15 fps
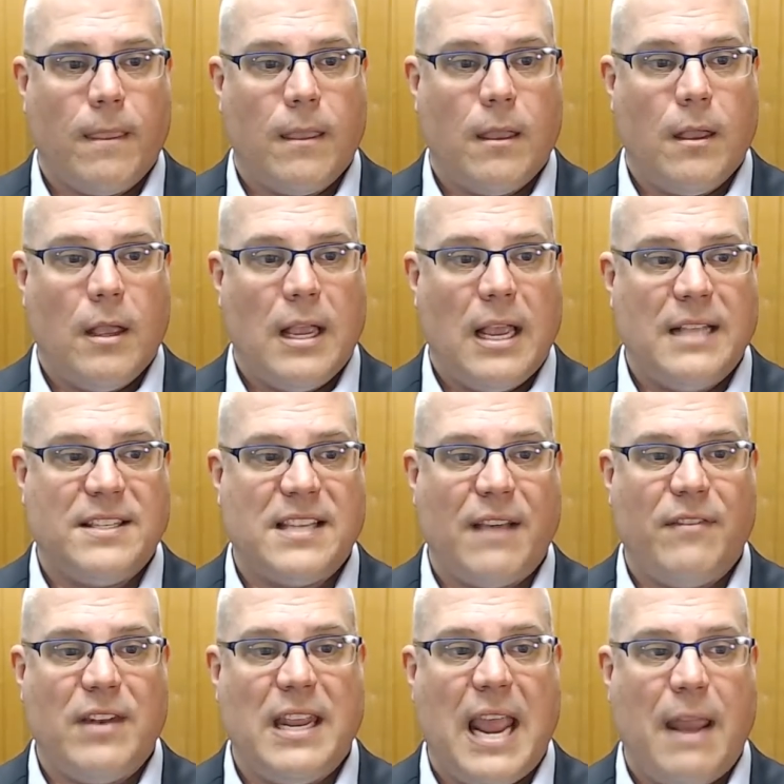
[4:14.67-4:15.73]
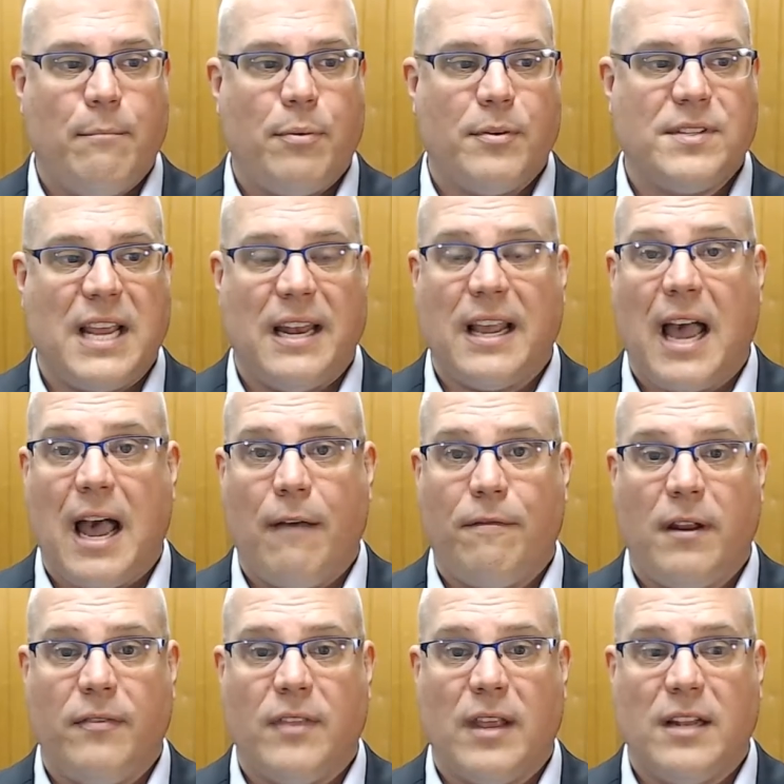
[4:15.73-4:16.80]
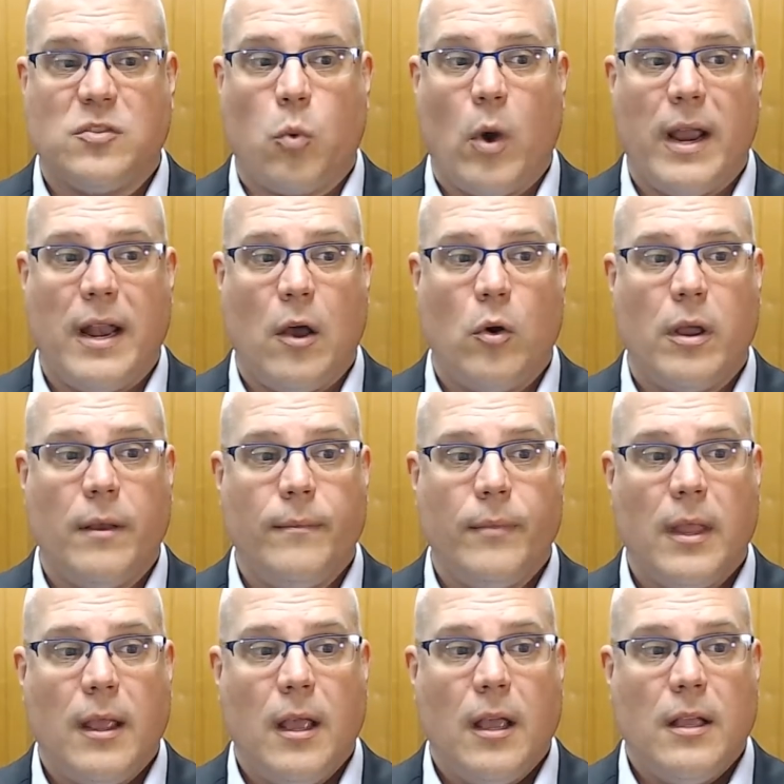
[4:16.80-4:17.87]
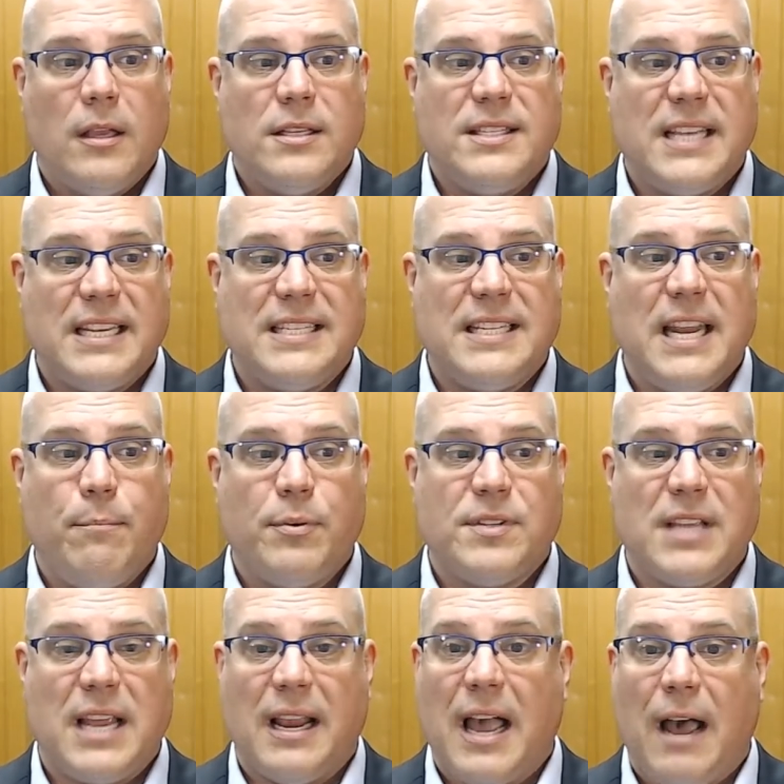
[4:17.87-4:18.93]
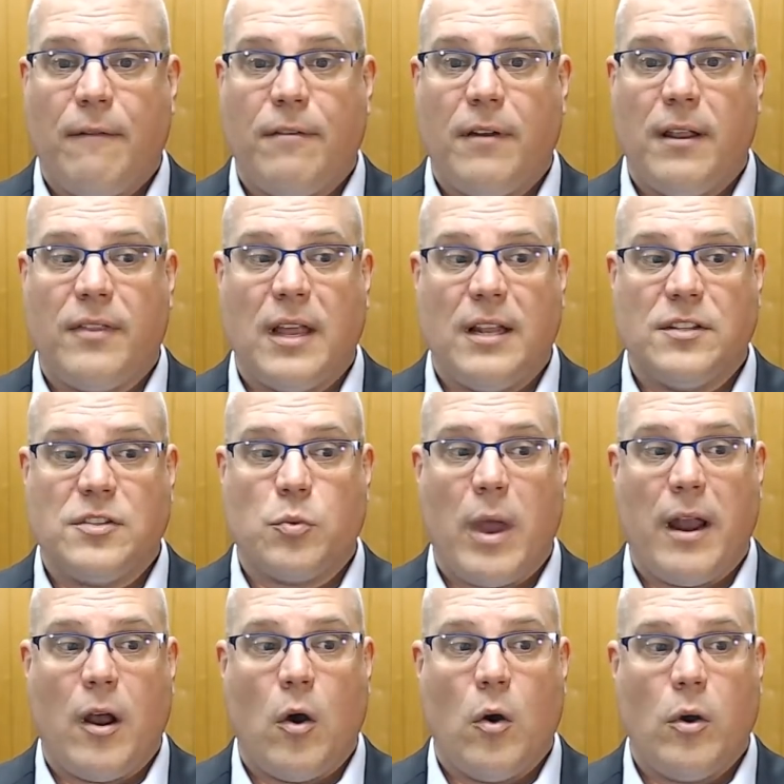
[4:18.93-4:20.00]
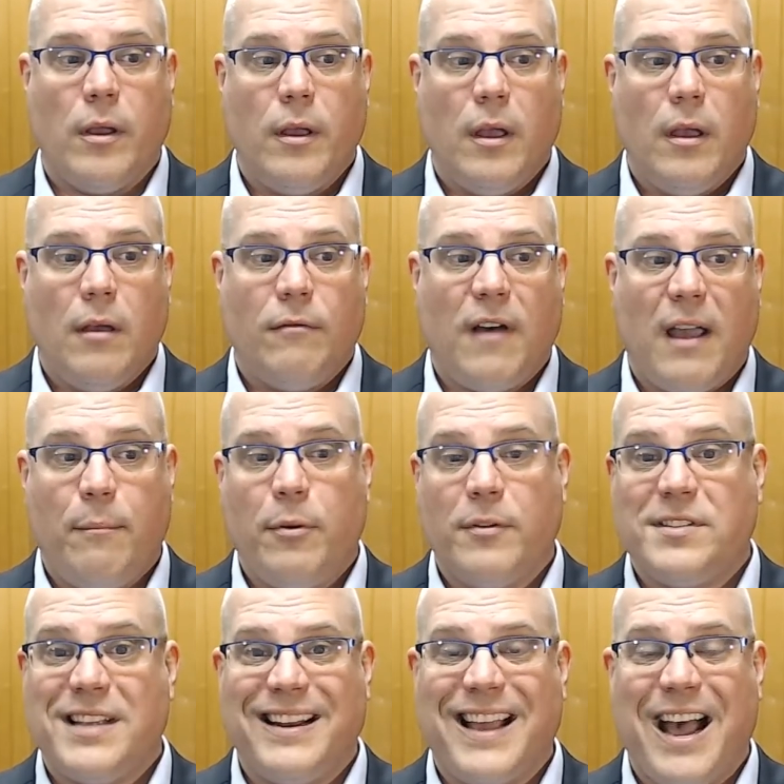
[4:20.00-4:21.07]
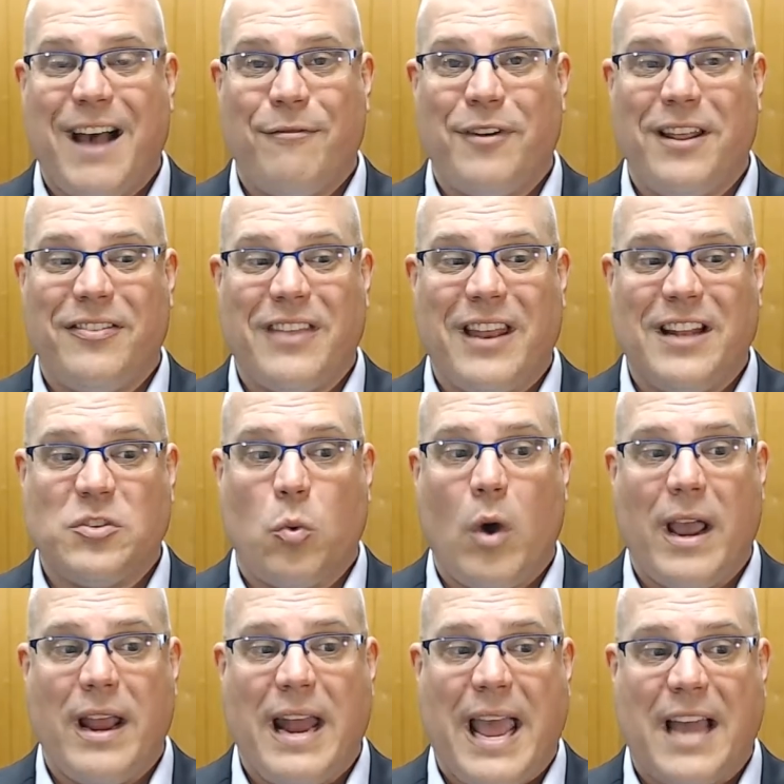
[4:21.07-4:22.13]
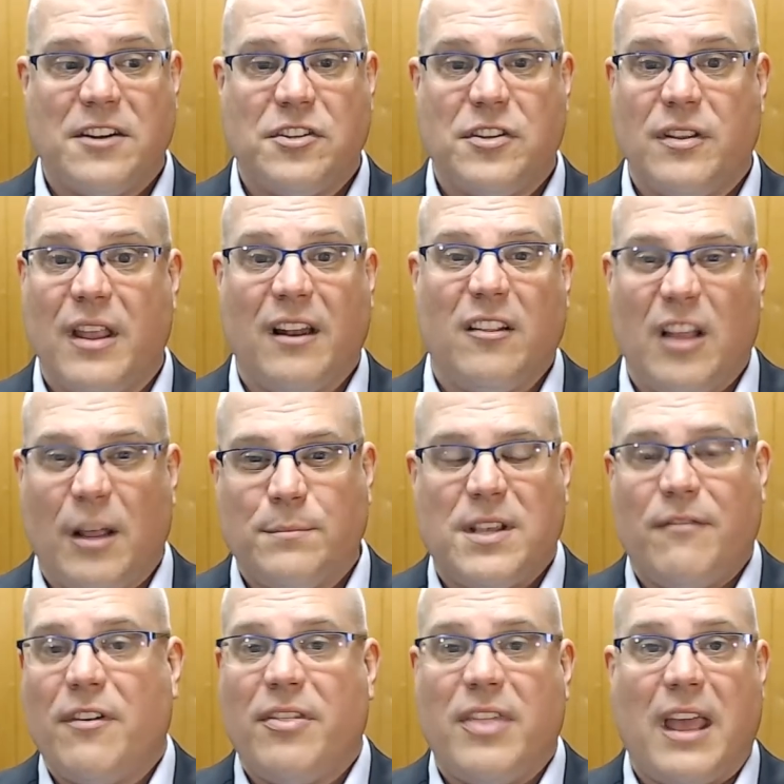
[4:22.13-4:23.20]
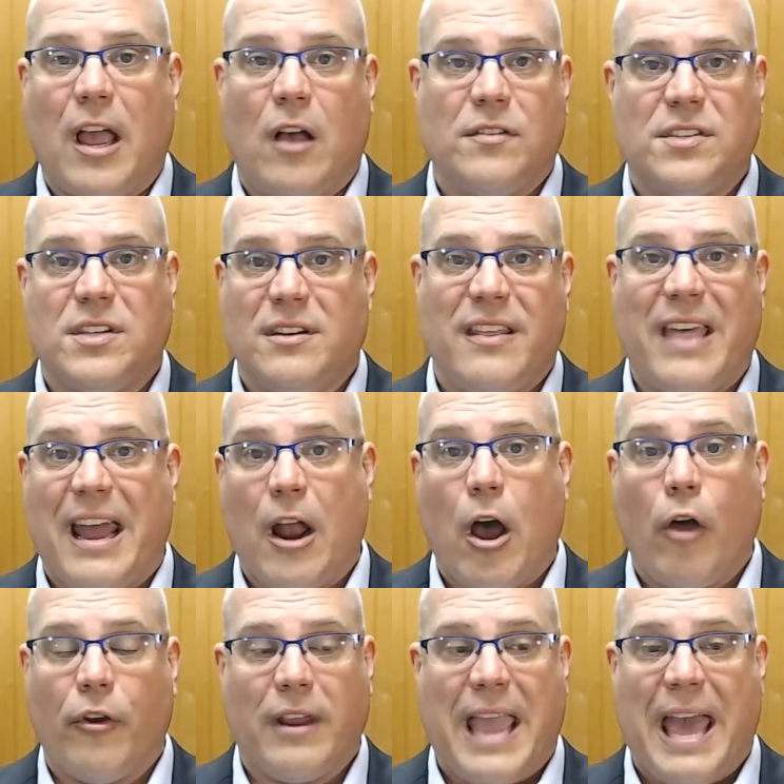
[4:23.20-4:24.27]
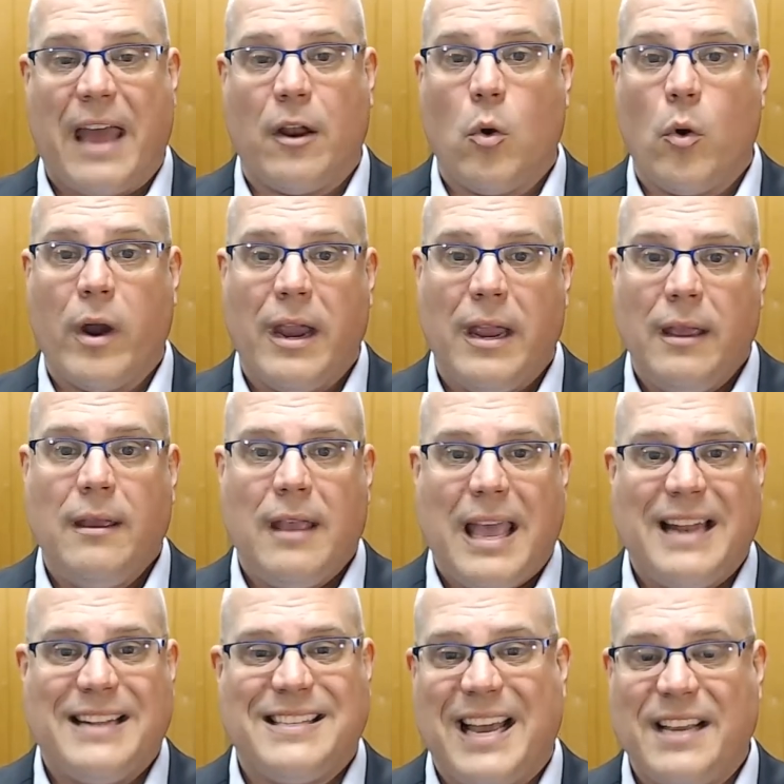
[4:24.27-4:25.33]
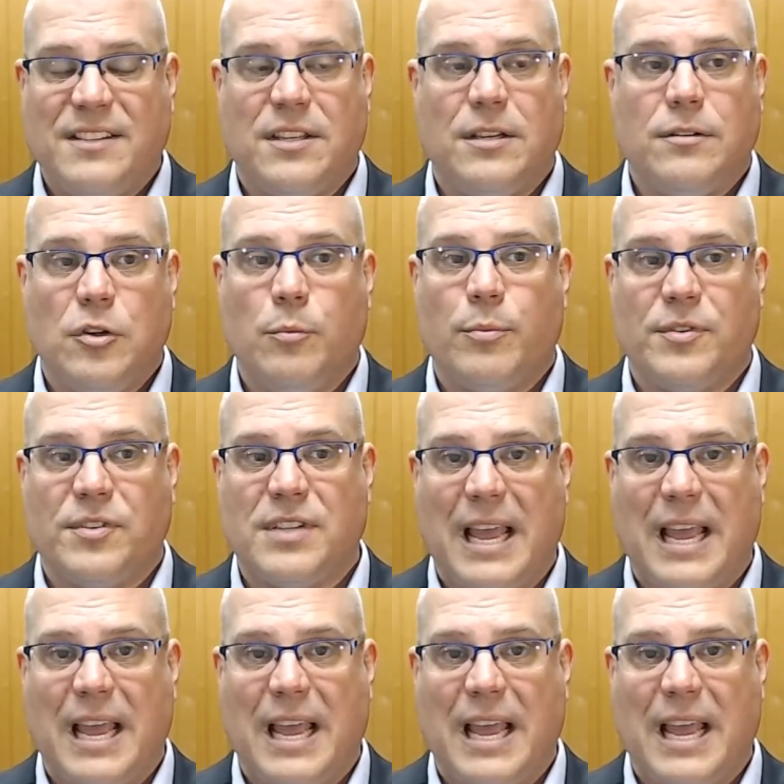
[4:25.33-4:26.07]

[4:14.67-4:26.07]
it's 78% confident that it's white oak, 16% confident that it's red oak, 5% confident that it's white ash, and then it lumps everything else into that other category and assigns it 2%.